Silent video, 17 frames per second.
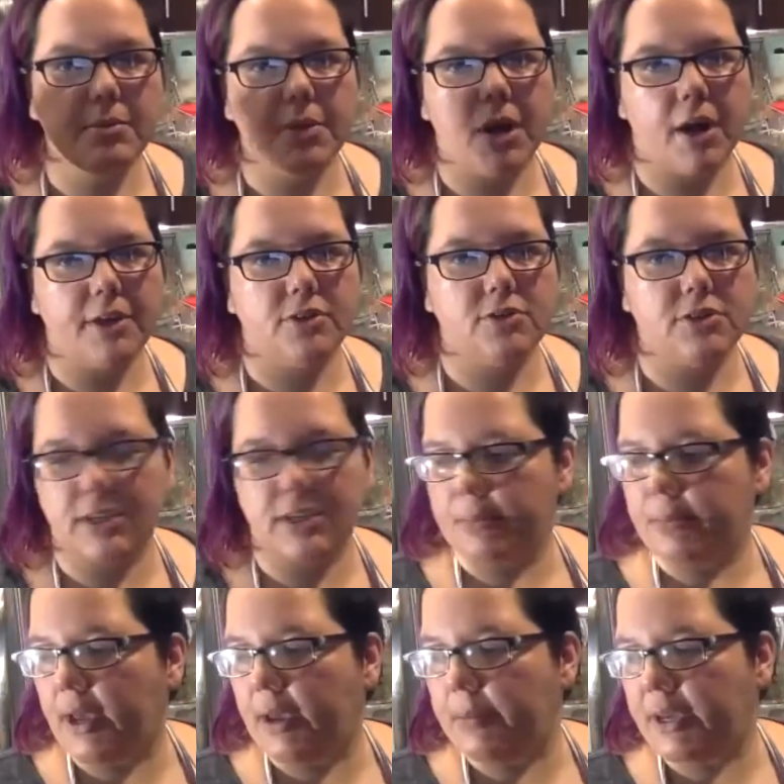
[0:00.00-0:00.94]
I'm not using
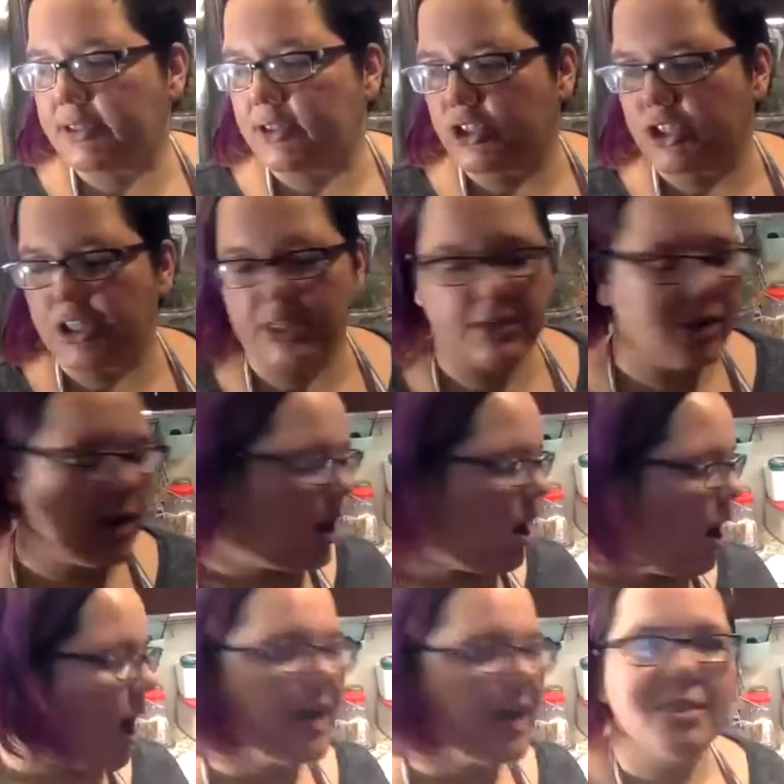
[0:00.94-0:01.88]
MSG,
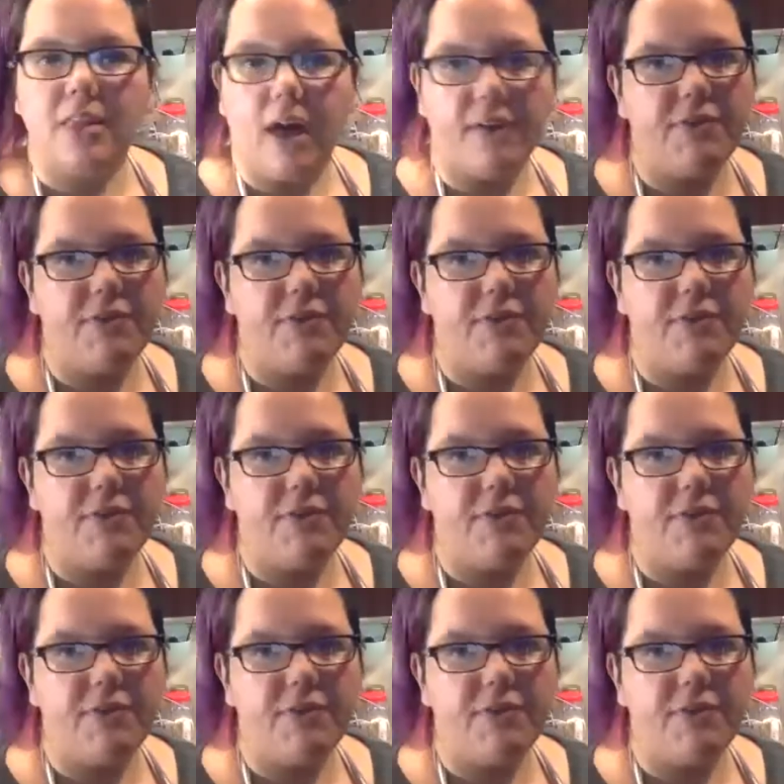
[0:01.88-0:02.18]
I love